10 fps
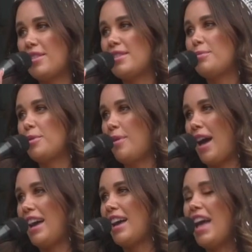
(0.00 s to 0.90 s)
possible
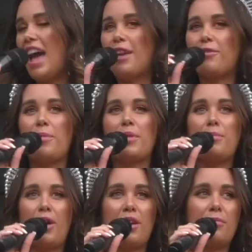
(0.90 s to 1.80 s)
way. And from the
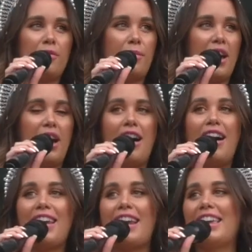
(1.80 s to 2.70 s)
bottom of my
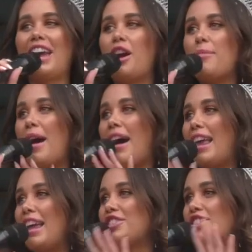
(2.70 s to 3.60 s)
heart, I care
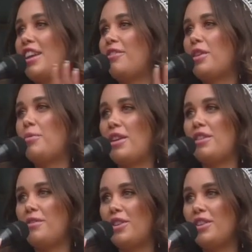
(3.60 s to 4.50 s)
about each and every one
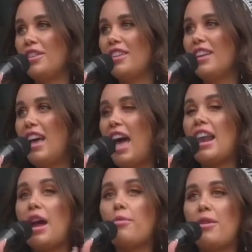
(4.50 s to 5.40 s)
of you.
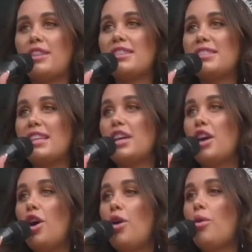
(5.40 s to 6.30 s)
And I want to see
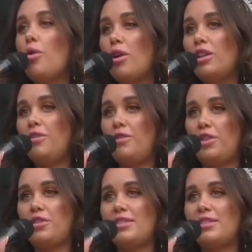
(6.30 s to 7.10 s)
all of you